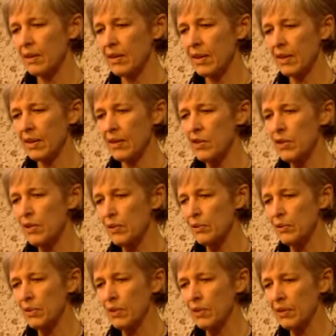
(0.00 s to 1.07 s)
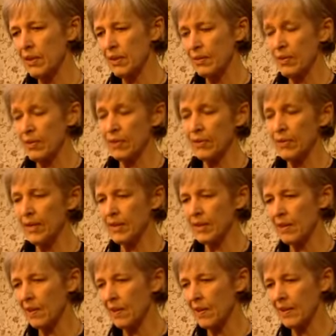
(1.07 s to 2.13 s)
Like children, even if they're
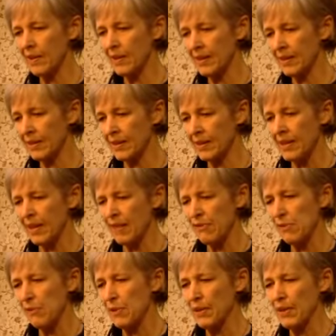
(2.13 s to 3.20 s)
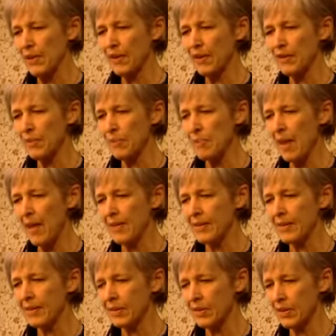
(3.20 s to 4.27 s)
tired, they, they never want to go to bed.
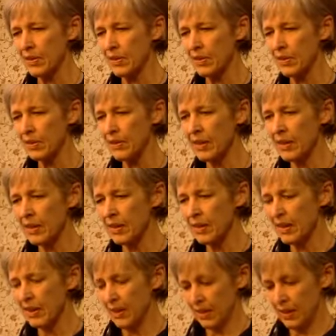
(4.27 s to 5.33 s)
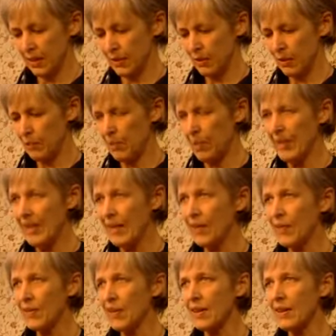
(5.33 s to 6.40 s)
You know, there's too many
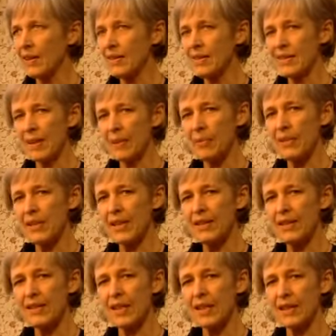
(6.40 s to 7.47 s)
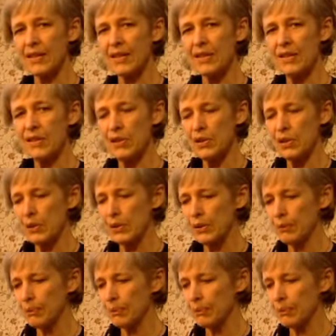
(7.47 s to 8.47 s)
other tempting things to do.